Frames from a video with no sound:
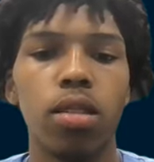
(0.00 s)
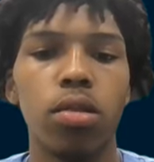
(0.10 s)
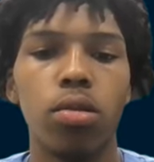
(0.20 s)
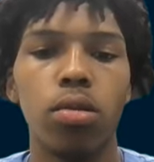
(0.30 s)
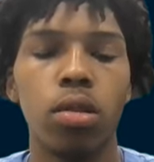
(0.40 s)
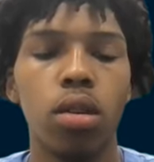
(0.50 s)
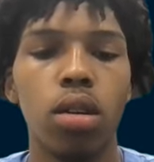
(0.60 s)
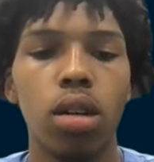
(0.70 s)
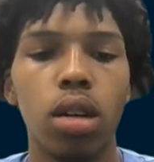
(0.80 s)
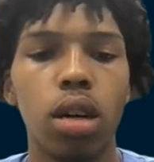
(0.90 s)
So
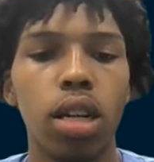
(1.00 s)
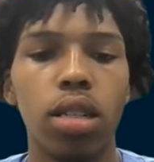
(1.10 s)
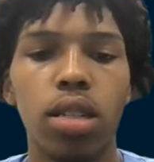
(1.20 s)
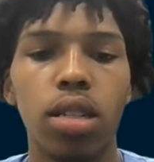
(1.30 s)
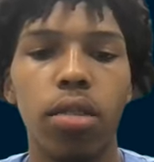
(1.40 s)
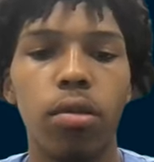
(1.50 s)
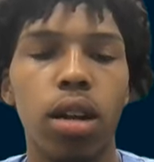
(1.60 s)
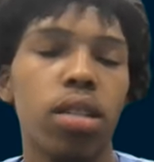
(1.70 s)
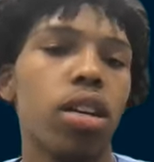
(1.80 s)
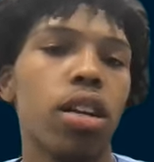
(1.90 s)
that's exactly what I did.